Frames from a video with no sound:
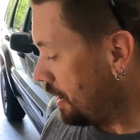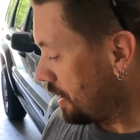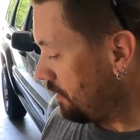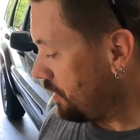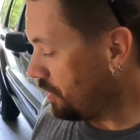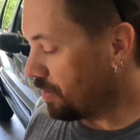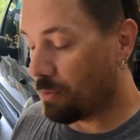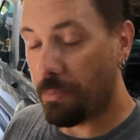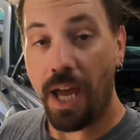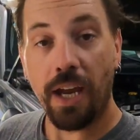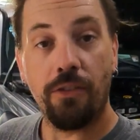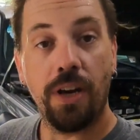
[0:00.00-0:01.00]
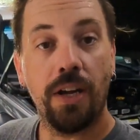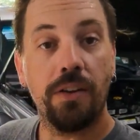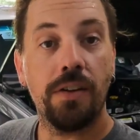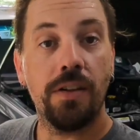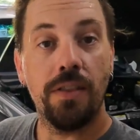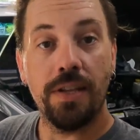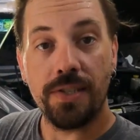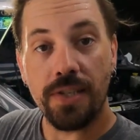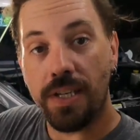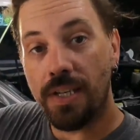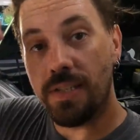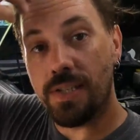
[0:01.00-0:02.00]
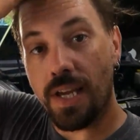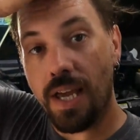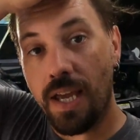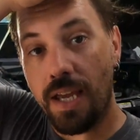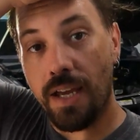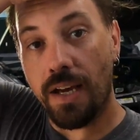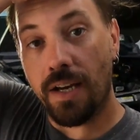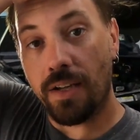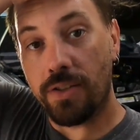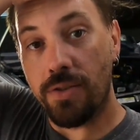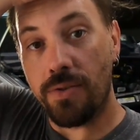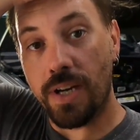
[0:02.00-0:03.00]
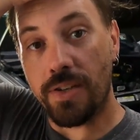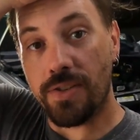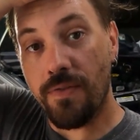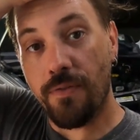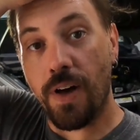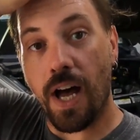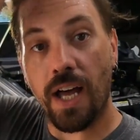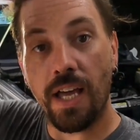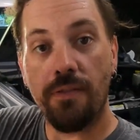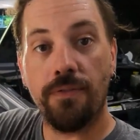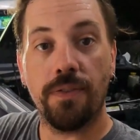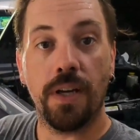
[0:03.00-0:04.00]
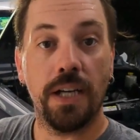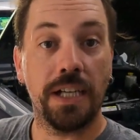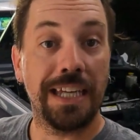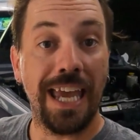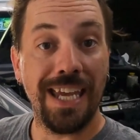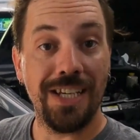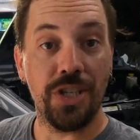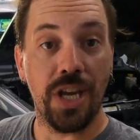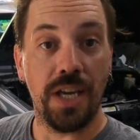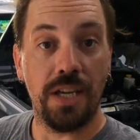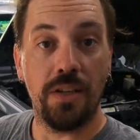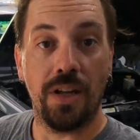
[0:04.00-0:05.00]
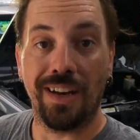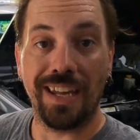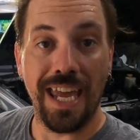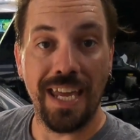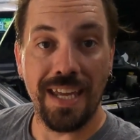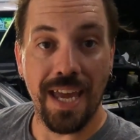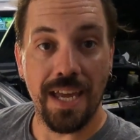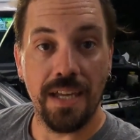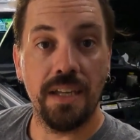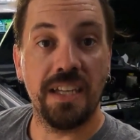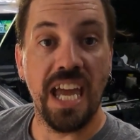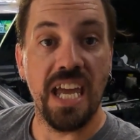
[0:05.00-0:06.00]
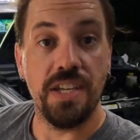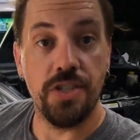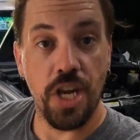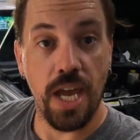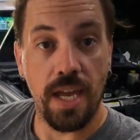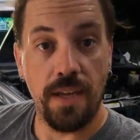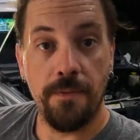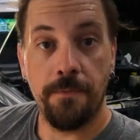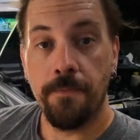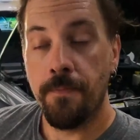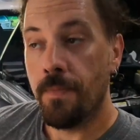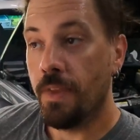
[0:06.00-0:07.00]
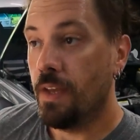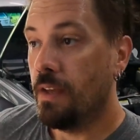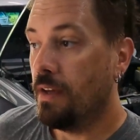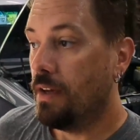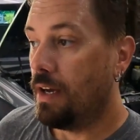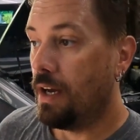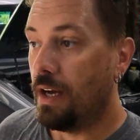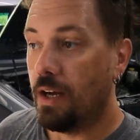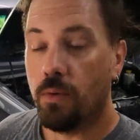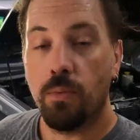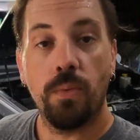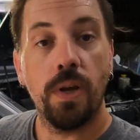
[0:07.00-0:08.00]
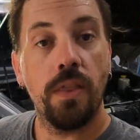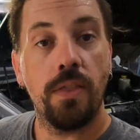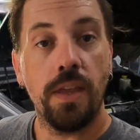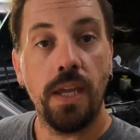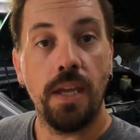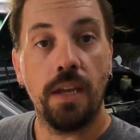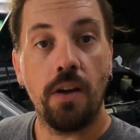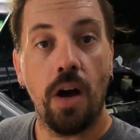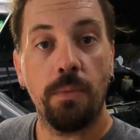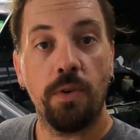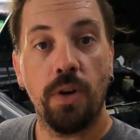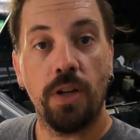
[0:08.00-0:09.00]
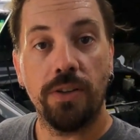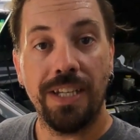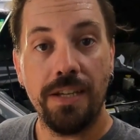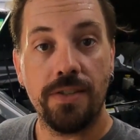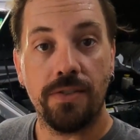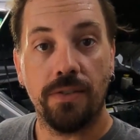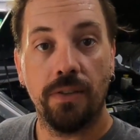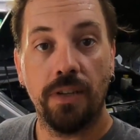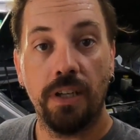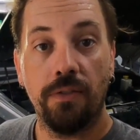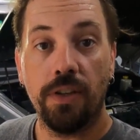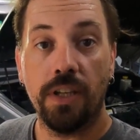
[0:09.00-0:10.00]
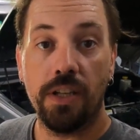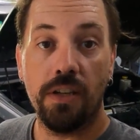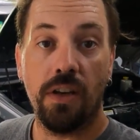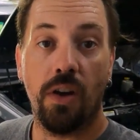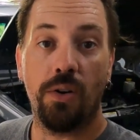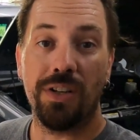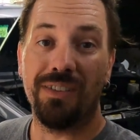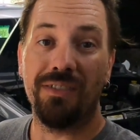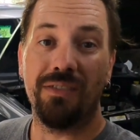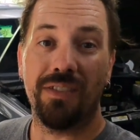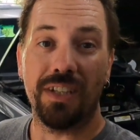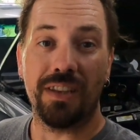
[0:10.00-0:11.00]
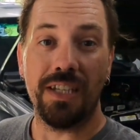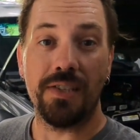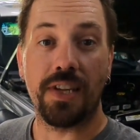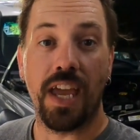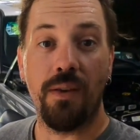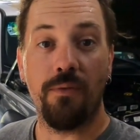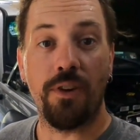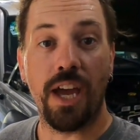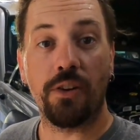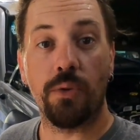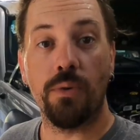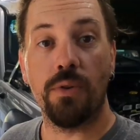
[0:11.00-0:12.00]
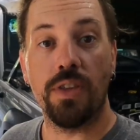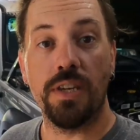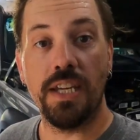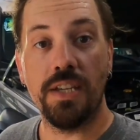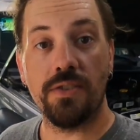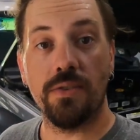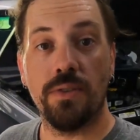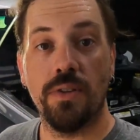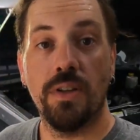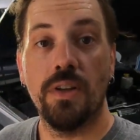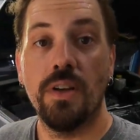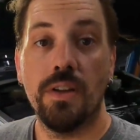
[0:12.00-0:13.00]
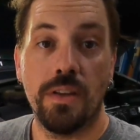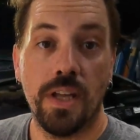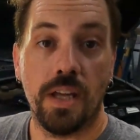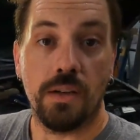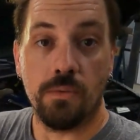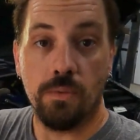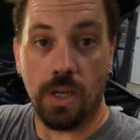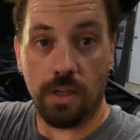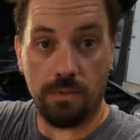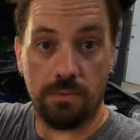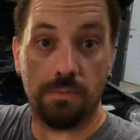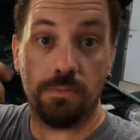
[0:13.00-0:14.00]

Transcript: Give you a little background. This is a 2005 KJ, not a KK, KJ, with the common rail diesel. If you didn't know that these came factory with a diesel, then, well,